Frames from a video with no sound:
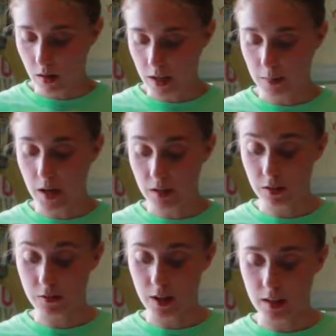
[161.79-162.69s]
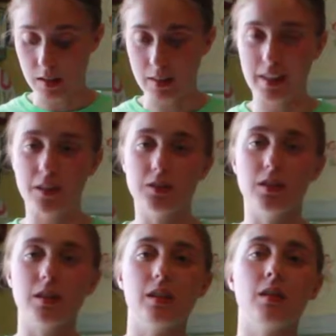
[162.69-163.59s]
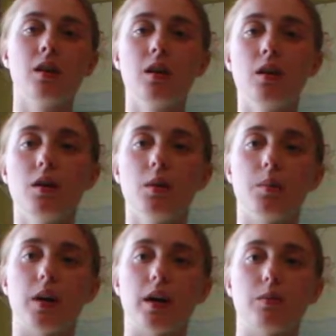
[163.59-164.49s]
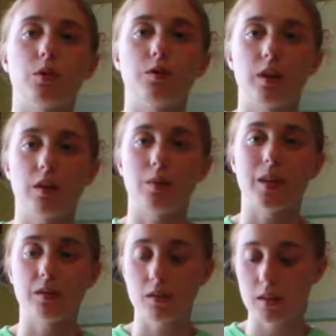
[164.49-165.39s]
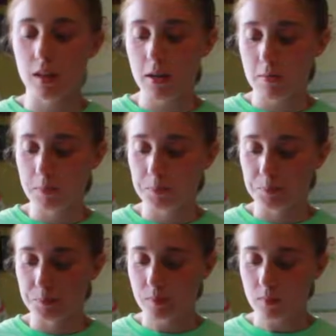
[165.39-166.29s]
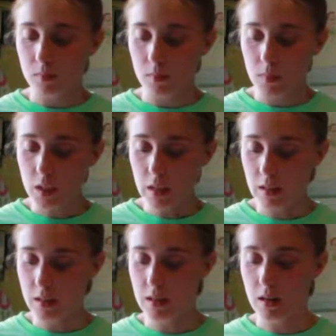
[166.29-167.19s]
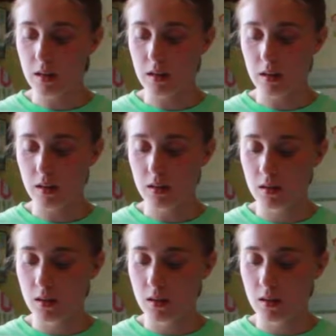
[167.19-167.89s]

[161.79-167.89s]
has positive effects on elderly by improving their mental state. In this study